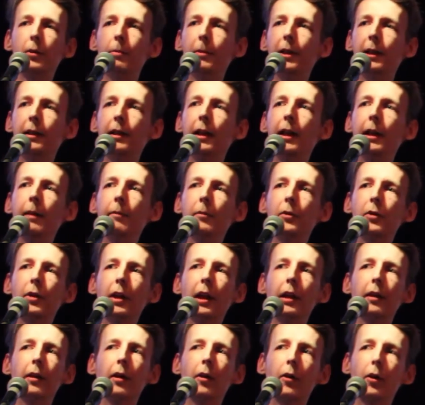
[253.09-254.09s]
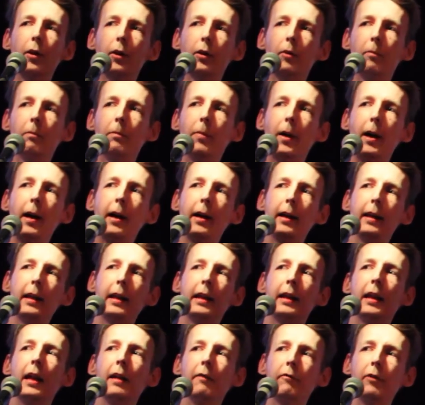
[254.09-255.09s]
of big names that are
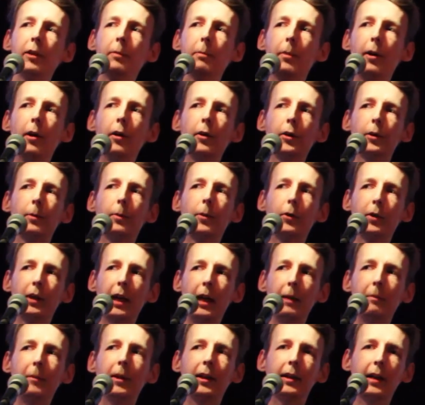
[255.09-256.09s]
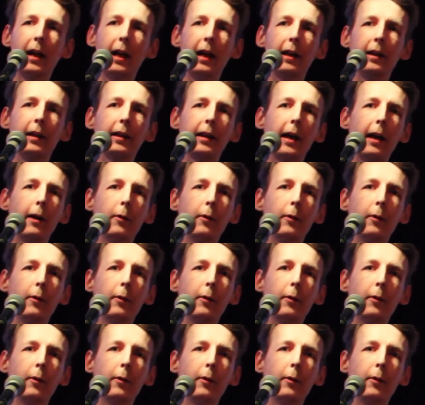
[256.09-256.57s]
compiling every possible game mechanic